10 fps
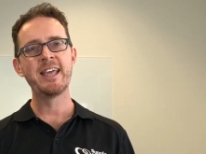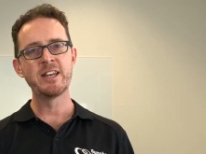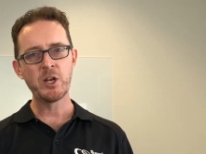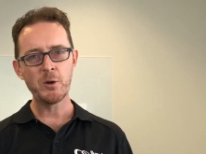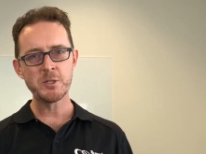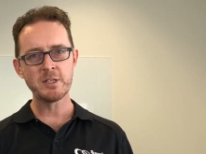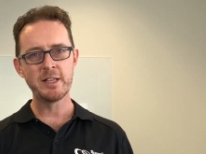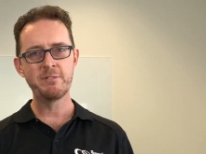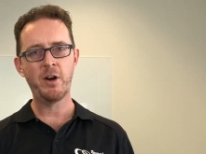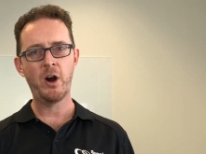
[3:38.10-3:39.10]
in coastal
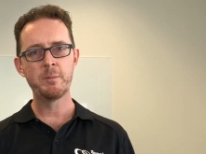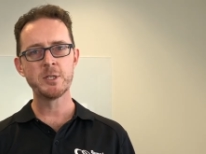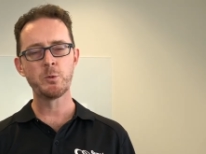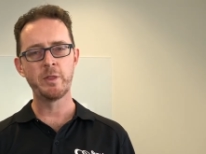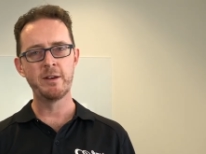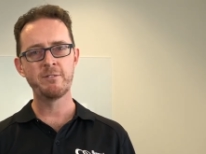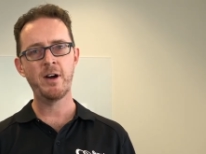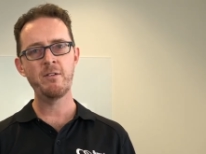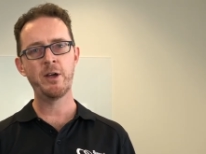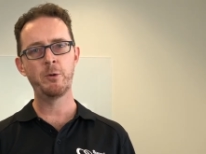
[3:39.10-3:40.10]
environments within
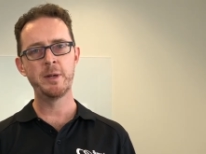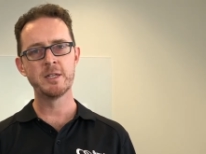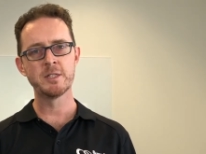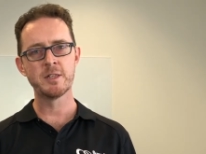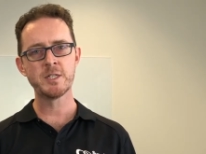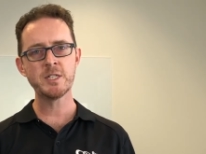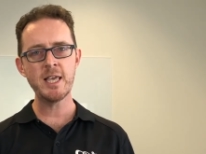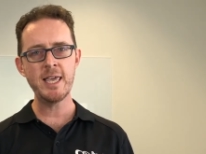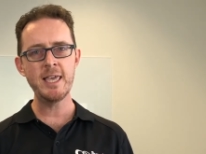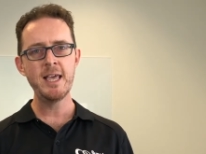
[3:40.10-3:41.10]
500 meters of the
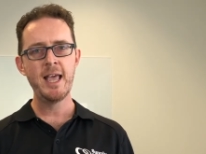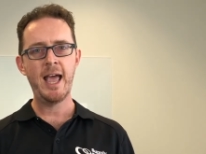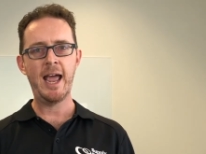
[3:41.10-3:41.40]
sea,